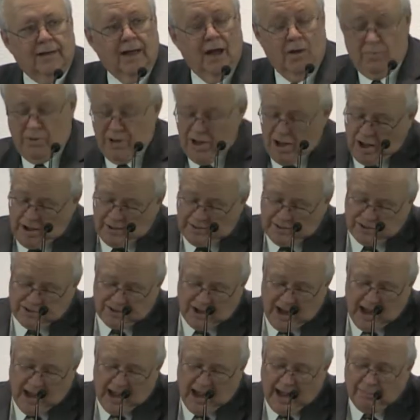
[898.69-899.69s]
I'll be
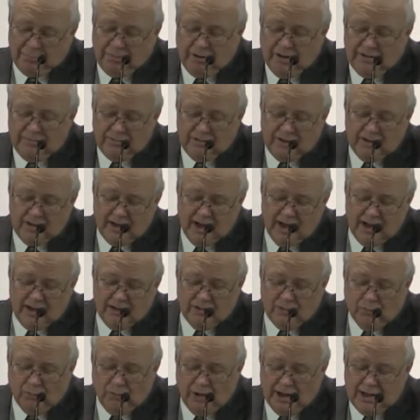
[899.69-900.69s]
honest, I, I believe today
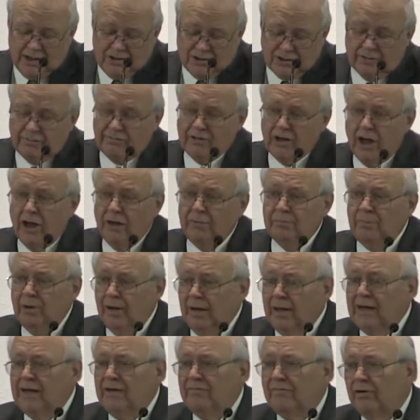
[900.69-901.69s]
the rage of the
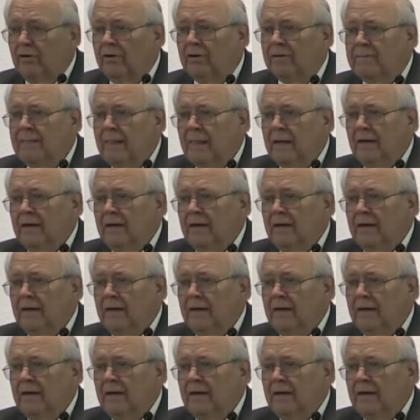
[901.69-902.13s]
unbeliever